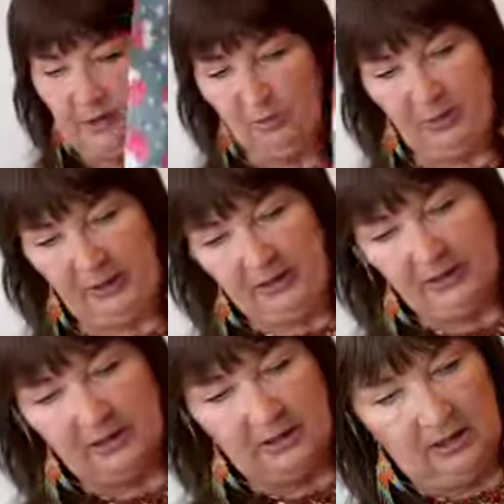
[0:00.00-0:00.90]

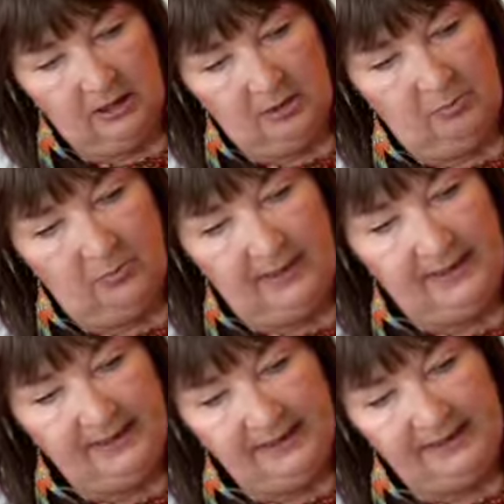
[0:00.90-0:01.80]
piece,
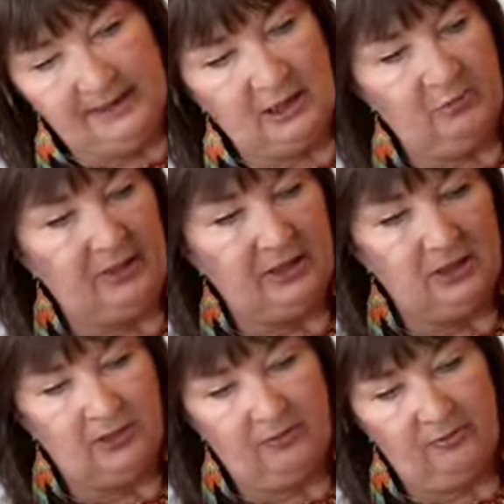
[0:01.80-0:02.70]
plenty to make
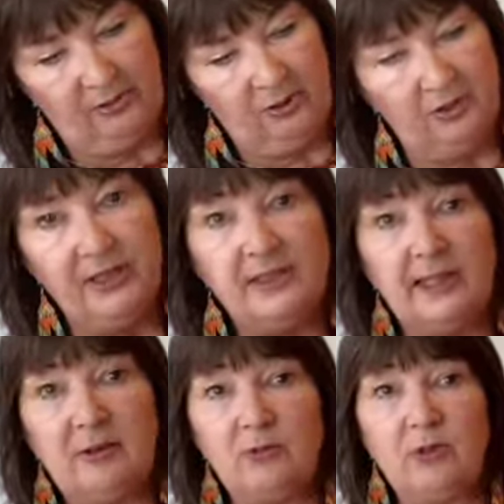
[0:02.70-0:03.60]
a few things
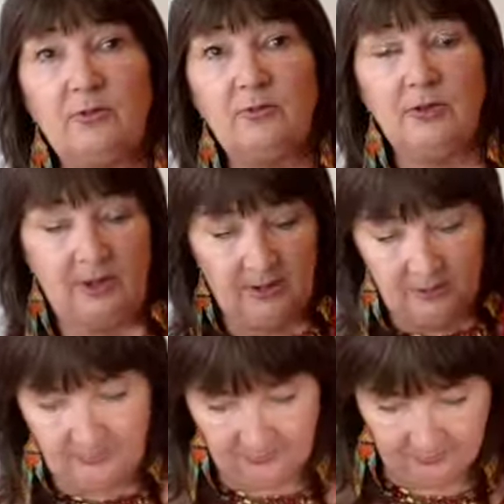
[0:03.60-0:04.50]
out of.
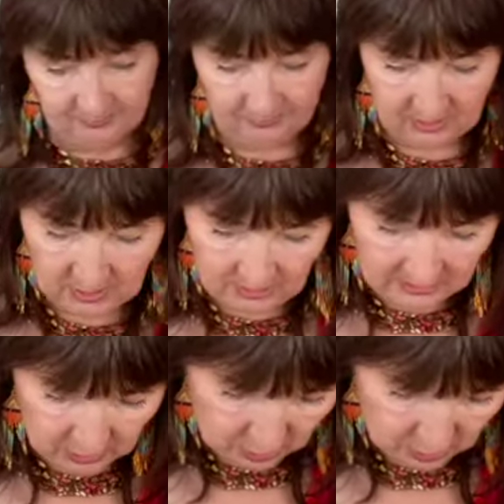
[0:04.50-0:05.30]
So that's